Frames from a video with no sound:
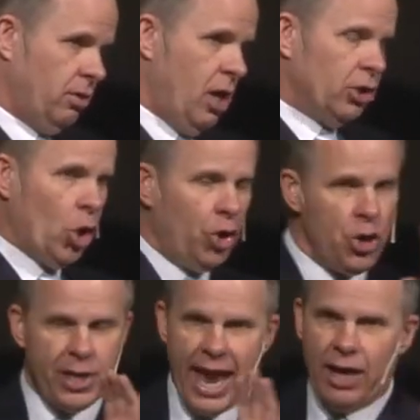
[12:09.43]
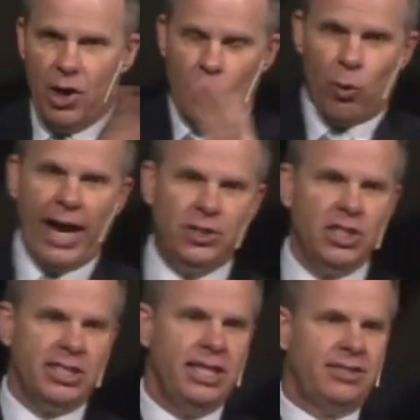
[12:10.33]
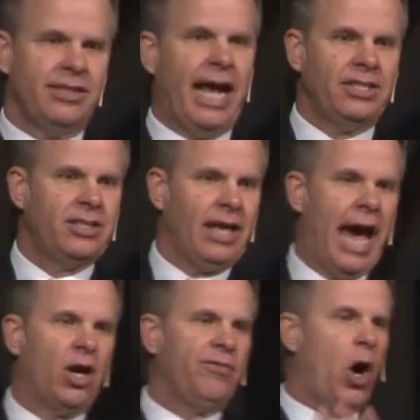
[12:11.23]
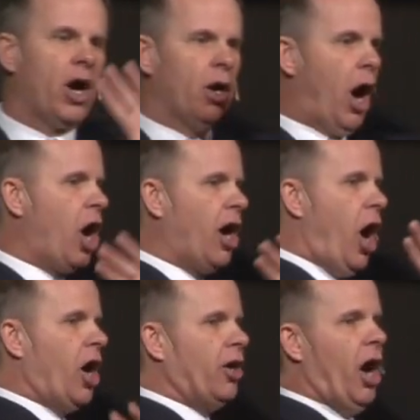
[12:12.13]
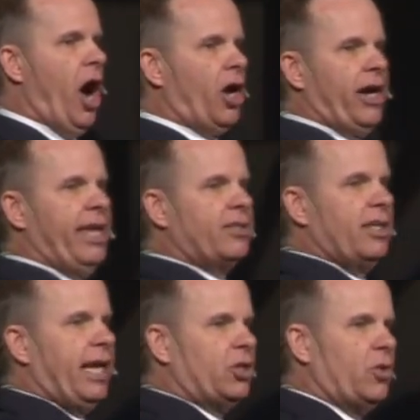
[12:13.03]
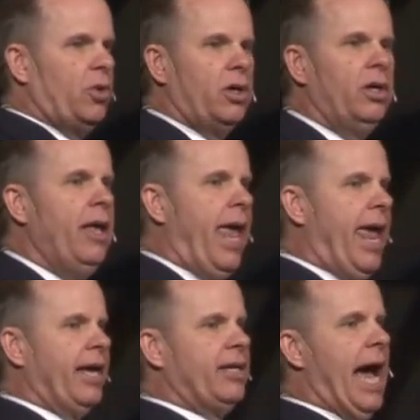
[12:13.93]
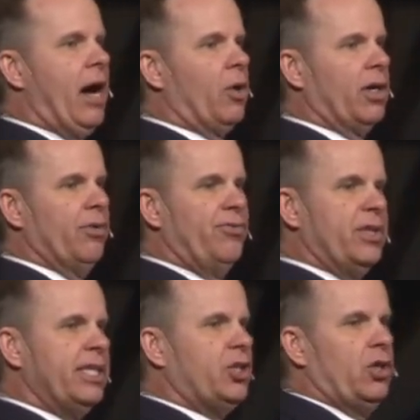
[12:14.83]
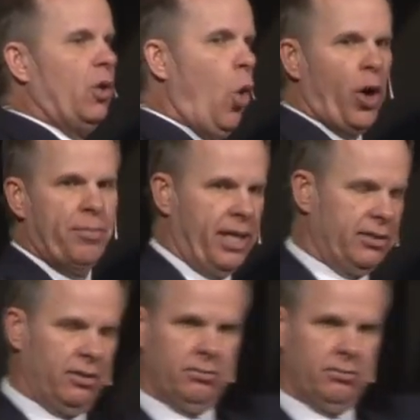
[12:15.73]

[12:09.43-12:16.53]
So you can't, righteousness, that's out of our, our, our, our intellectual and our volitional orbit.